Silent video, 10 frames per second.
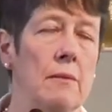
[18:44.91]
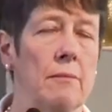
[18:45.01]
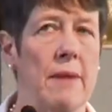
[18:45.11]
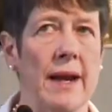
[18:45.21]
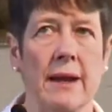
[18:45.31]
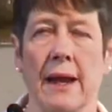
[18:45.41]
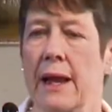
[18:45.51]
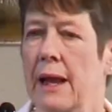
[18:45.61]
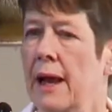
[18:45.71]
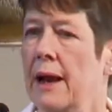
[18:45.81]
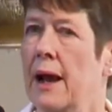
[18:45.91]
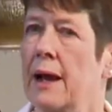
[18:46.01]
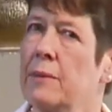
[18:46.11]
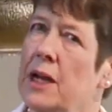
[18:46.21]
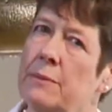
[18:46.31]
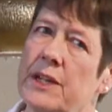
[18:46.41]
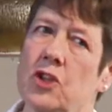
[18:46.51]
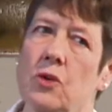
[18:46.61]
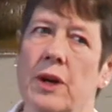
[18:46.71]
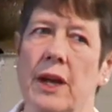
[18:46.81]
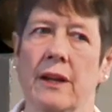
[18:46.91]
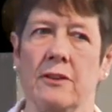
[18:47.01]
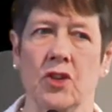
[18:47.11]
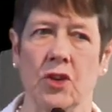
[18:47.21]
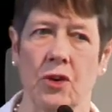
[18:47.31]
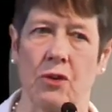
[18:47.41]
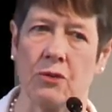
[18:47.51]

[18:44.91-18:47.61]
Monday, and I'm going to be talking to